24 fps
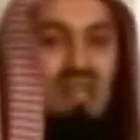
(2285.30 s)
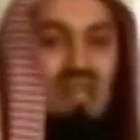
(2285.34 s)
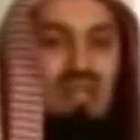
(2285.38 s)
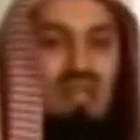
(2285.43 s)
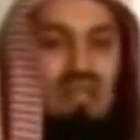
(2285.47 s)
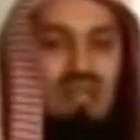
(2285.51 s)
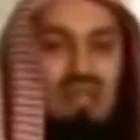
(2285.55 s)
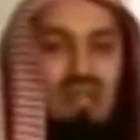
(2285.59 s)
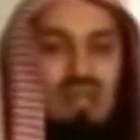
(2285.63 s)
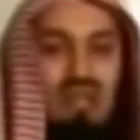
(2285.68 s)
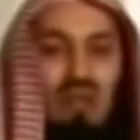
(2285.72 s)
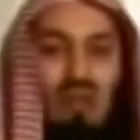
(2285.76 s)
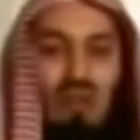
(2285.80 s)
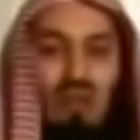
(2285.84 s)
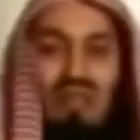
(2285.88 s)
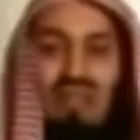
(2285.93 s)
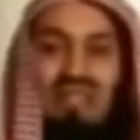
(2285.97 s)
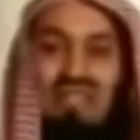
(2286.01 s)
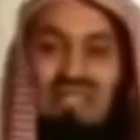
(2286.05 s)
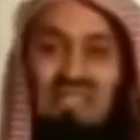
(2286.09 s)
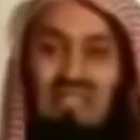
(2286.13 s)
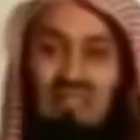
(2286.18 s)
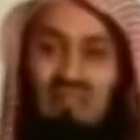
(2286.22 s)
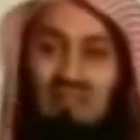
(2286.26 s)
strength.
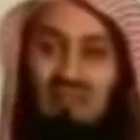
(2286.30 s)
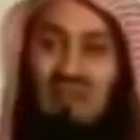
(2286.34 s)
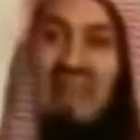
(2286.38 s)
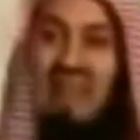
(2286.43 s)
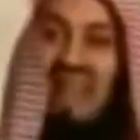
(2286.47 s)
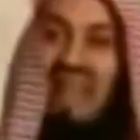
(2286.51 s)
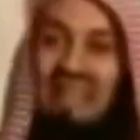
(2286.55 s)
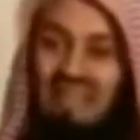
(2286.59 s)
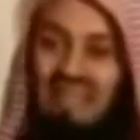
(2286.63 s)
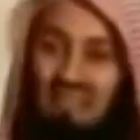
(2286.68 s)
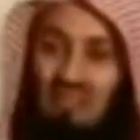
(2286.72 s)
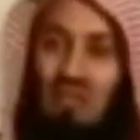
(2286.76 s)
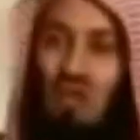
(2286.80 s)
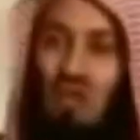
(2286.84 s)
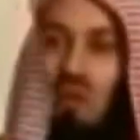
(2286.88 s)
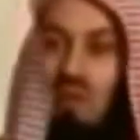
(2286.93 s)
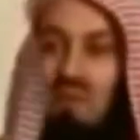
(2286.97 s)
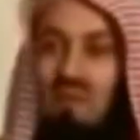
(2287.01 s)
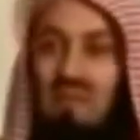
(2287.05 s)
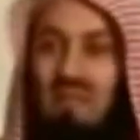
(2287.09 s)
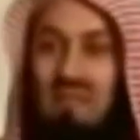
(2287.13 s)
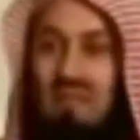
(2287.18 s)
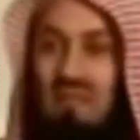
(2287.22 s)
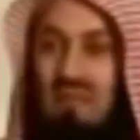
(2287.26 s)
Once the flag
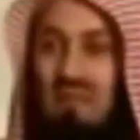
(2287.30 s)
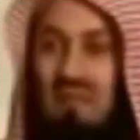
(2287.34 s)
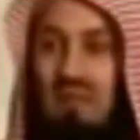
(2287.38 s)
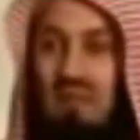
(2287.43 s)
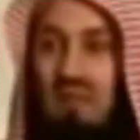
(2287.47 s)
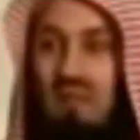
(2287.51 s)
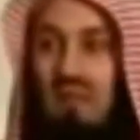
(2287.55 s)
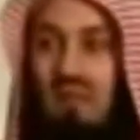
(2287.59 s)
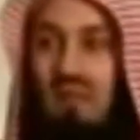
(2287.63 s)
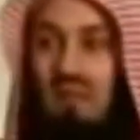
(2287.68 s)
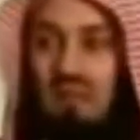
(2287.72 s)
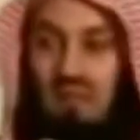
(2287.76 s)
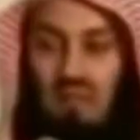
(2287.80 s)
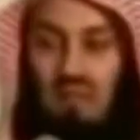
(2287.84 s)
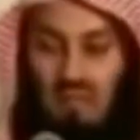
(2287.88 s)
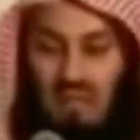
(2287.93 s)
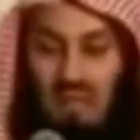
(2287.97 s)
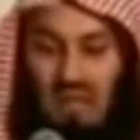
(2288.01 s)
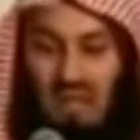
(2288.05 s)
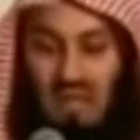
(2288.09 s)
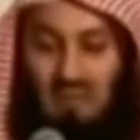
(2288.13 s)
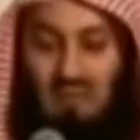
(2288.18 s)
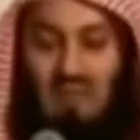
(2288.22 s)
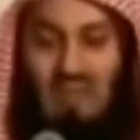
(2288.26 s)
drops,
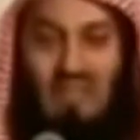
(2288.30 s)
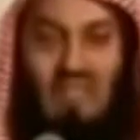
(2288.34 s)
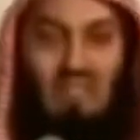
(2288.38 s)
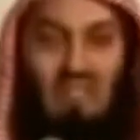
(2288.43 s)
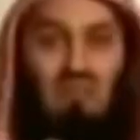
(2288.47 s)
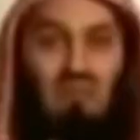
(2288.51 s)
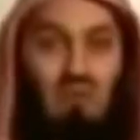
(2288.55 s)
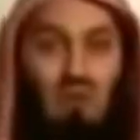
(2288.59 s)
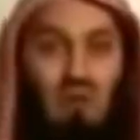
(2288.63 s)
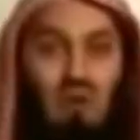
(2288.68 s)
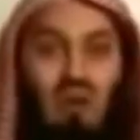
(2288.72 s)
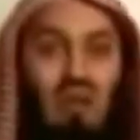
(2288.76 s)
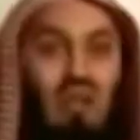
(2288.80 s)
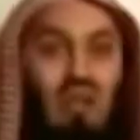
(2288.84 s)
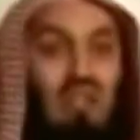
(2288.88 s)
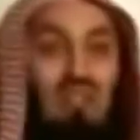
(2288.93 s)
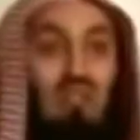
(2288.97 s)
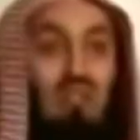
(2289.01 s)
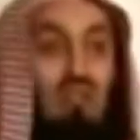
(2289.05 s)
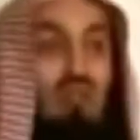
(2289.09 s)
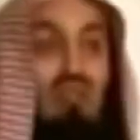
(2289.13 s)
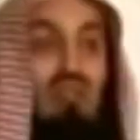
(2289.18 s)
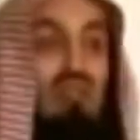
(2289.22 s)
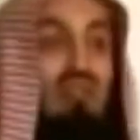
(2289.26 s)
the army is more or
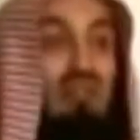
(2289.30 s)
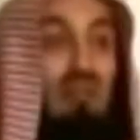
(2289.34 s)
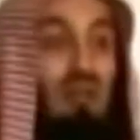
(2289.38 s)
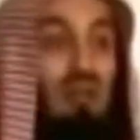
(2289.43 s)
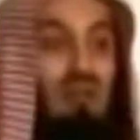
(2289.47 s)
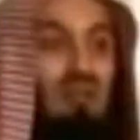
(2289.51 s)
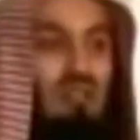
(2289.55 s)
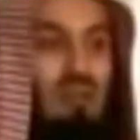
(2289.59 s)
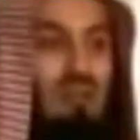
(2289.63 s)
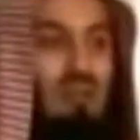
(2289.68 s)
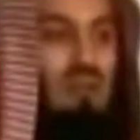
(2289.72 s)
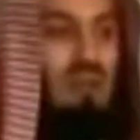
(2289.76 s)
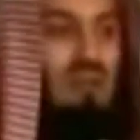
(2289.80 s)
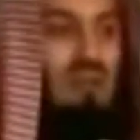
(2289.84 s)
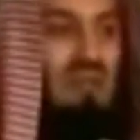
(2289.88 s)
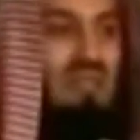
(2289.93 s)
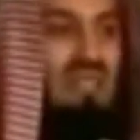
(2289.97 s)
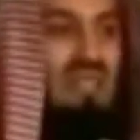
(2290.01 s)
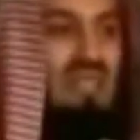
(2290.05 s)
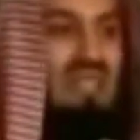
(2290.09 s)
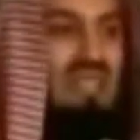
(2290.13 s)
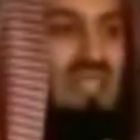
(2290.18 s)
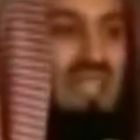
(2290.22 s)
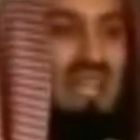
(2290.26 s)
less confused,
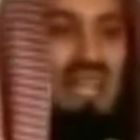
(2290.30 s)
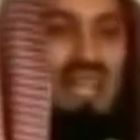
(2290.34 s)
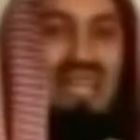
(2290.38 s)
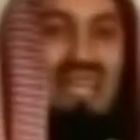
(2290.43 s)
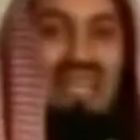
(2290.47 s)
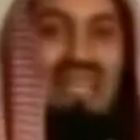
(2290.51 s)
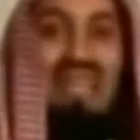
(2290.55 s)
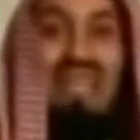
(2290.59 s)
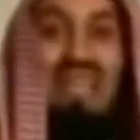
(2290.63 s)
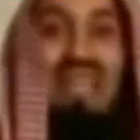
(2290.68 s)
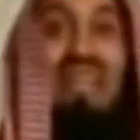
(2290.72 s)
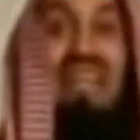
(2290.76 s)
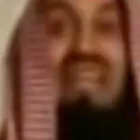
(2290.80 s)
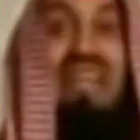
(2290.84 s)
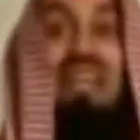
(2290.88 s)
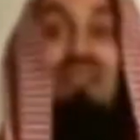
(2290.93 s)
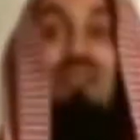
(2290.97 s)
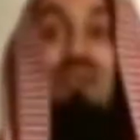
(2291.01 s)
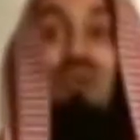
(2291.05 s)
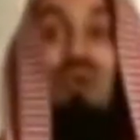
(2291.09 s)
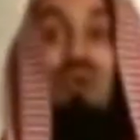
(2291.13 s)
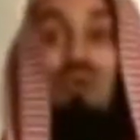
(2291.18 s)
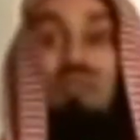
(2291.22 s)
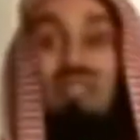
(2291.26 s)
because it's like the
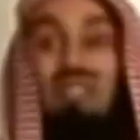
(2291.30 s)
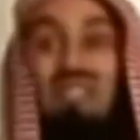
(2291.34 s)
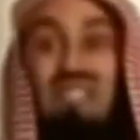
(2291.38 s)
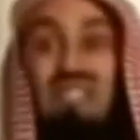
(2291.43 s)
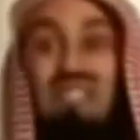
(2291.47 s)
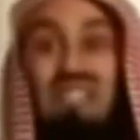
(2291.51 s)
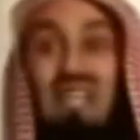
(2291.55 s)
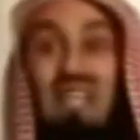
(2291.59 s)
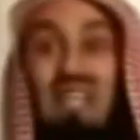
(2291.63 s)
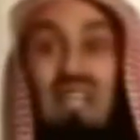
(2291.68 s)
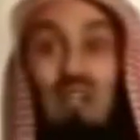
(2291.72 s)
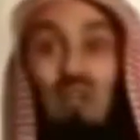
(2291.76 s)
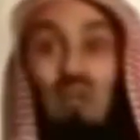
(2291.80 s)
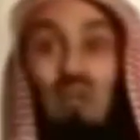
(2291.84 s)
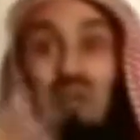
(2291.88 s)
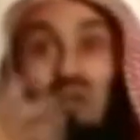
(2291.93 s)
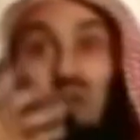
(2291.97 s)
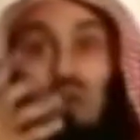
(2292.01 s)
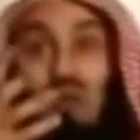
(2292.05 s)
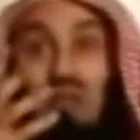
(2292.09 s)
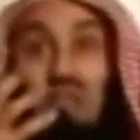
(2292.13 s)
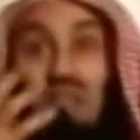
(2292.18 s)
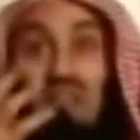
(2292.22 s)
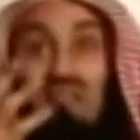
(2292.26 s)
headquarters, it's like
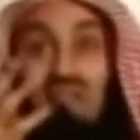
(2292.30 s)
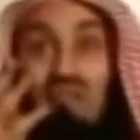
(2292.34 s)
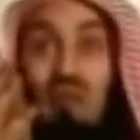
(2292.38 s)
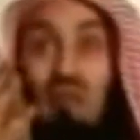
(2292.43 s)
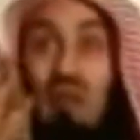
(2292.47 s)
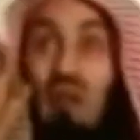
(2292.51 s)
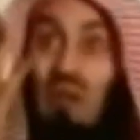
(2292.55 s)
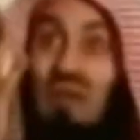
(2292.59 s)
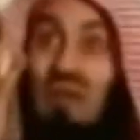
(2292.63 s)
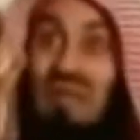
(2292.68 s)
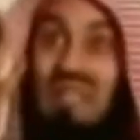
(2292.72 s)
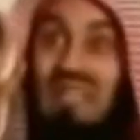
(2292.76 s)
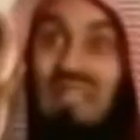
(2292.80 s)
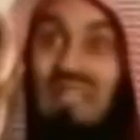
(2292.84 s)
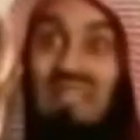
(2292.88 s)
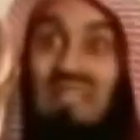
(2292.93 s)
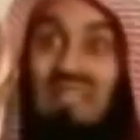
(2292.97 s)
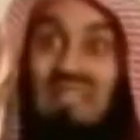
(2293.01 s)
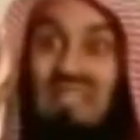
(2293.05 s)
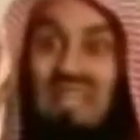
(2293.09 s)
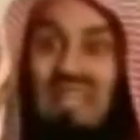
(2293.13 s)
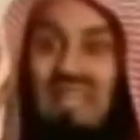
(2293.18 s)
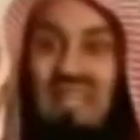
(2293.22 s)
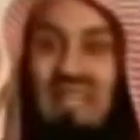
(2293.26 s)
we're looking for our
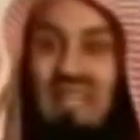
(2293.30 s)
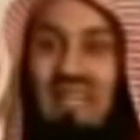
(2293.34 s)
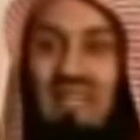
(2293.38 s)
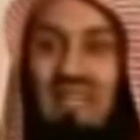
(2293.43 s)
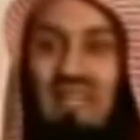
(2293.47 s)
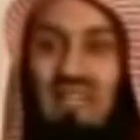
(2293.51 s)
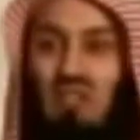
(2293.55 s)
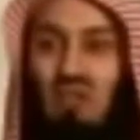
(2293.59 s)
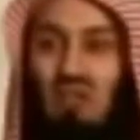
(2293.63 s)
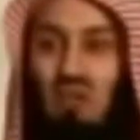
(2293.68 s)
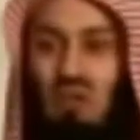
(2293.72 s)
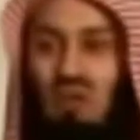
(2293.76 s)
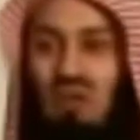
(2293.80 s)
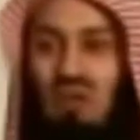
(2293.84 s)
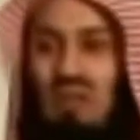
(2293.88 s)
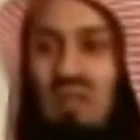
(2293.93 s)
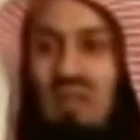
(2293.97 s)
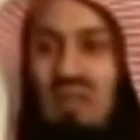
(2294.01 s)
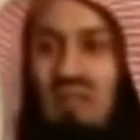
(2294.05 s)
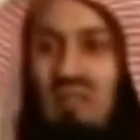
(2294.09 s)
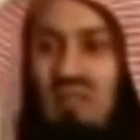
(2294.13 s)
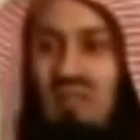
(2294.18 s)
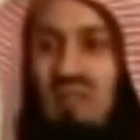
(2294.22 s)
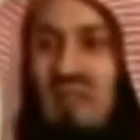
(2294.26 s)
leaders there. So
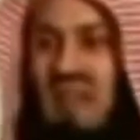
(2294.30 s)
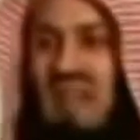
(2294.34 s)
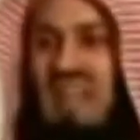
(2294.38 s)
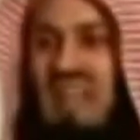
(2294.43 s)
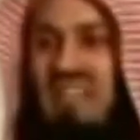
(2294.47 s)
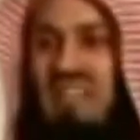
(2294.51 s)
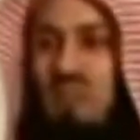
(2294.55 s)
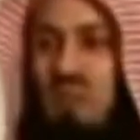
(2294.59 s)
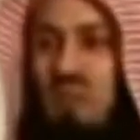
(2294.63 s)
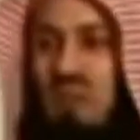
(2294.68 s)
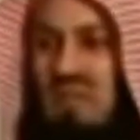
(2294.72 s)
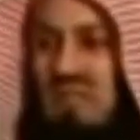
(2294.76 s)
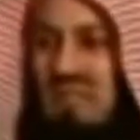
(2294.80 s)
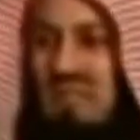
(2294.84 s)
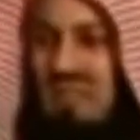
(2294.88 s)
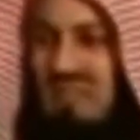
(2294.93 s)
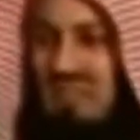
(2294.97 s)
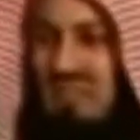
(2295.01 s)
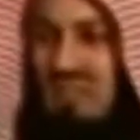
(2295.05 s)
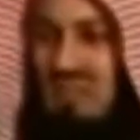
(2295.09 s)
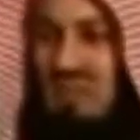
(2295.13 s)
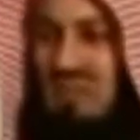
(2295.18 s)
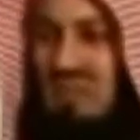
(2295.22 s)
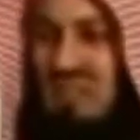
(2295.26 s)
the flags were
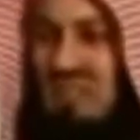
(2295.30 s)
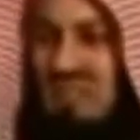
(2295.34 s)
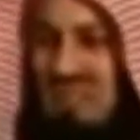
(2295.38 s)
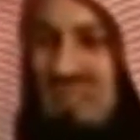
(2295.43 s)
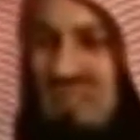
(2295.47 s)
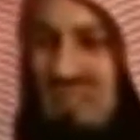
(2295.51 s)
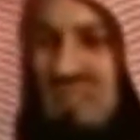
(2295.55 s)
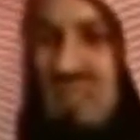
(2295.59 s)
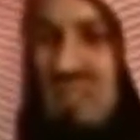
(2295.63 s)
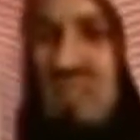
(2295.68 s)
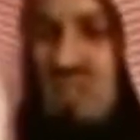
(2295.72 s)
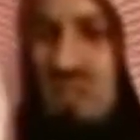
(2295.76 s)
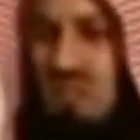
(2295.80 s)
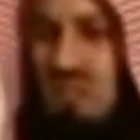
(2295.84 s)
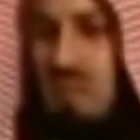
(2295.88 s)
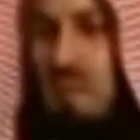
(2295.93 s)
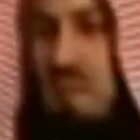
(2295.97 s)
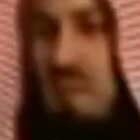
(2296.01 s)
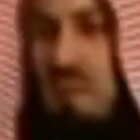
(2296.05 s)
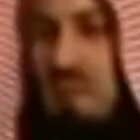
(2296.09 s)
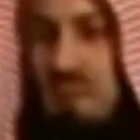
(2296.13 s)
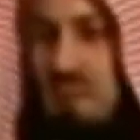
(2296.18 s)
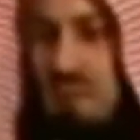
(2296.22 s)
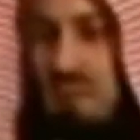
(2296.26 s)
given to strategic
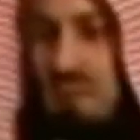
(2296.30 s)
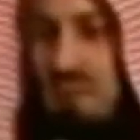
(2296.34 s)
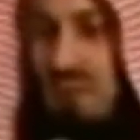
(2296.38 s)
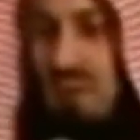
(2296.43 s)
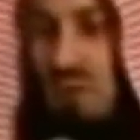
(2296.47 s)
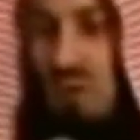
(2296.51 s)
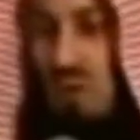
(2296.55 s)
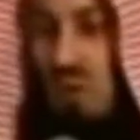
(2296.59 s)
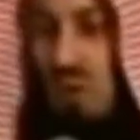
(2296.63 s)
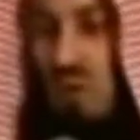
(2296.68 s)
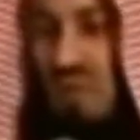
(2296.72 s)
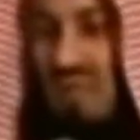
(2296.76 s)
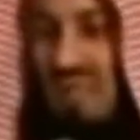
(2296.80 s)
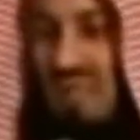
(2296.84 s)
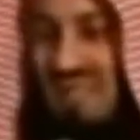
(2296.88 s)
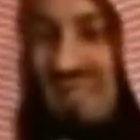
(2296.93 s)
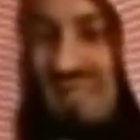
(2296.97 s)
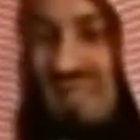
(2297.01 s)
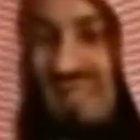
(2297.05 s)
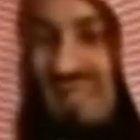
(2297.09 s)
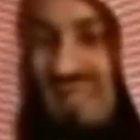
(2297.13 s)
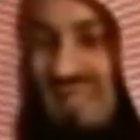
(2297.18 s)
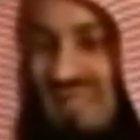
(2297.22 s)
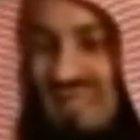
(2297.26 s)
people,
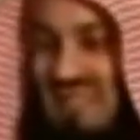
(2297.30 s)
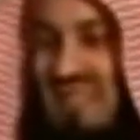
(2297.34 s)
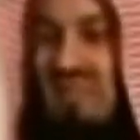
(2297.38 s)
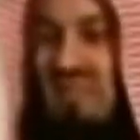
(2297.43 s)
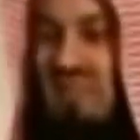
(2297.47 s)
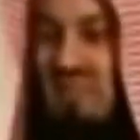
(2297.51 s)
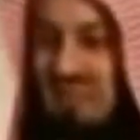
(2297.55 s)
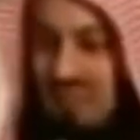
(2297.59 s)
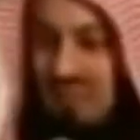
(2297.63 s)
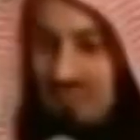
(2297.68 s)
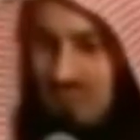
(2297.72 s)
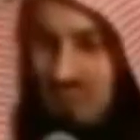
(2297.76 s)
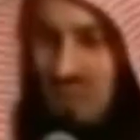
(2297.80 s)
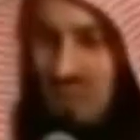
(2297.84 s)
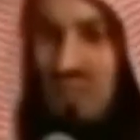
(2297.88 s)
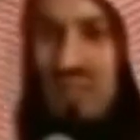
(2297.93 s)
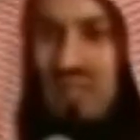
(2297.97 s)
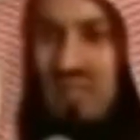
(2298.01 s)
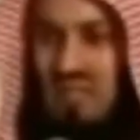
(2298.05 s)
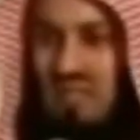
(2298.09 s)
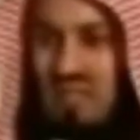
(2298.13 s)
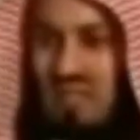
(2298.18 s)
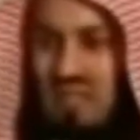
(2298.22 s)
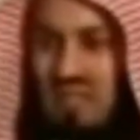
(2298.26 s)
always. Even the
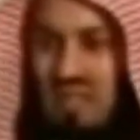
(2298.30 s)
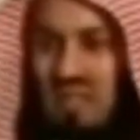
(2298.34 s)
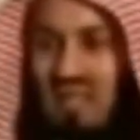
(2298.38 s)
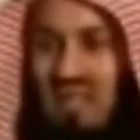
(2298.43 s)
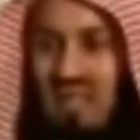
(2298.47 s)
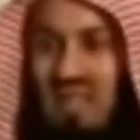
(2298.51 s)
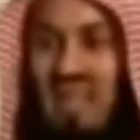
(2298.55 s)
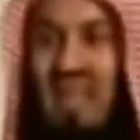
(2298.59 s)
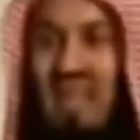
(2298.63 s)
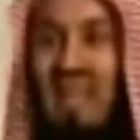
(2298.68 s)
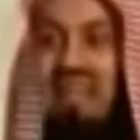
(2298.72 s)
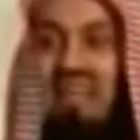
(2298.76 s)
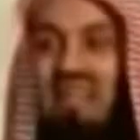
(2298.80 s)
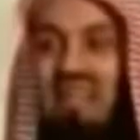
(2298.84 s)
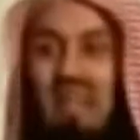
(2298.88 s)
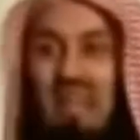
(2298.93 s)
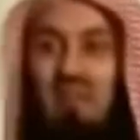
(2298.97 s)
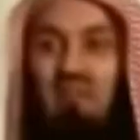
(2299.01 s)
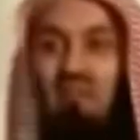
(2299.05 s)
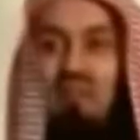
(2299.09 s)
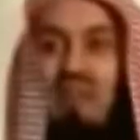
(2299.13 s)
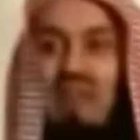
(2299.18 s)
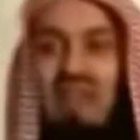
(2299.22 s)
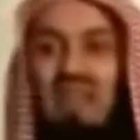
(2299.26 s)
mushriks, they had
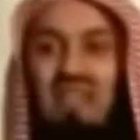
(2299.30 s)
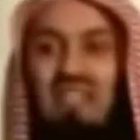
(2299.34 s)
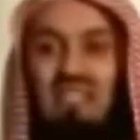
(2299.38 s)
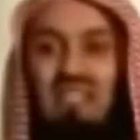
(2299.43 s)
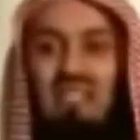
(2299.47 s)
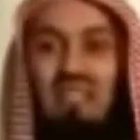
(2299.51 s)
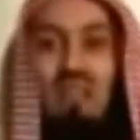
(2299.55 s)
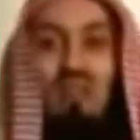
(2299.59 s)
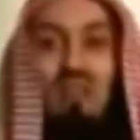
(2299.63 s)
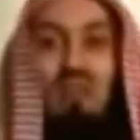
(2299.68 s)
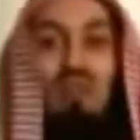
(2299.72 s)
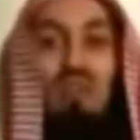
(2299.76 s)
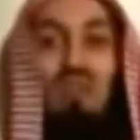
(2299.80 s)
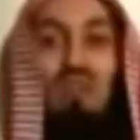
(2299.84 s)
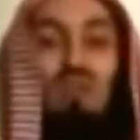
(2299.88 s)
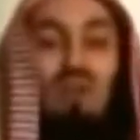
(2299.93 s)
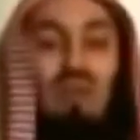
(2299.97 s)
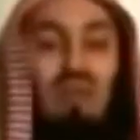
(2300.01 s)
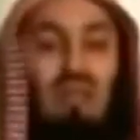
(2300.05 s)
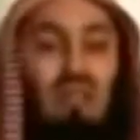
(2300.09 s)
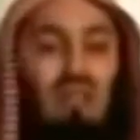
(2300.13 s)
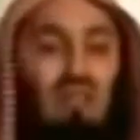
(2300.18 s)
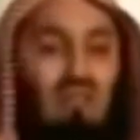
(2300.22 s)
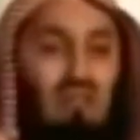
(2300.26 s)
their flags, which
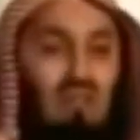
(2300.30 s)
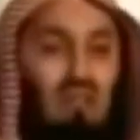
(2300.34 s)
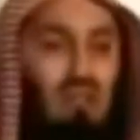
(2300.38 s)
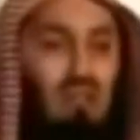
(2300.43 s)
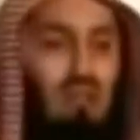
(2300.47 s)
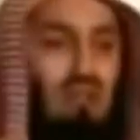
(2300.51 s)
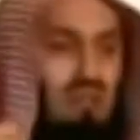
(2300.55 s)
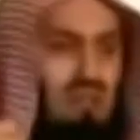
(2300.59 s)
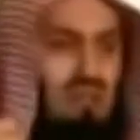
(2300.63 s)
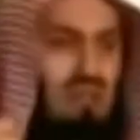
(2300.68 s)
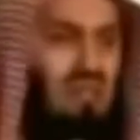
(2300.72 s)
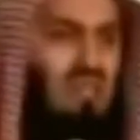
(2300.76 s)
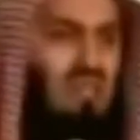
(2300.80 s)
were given to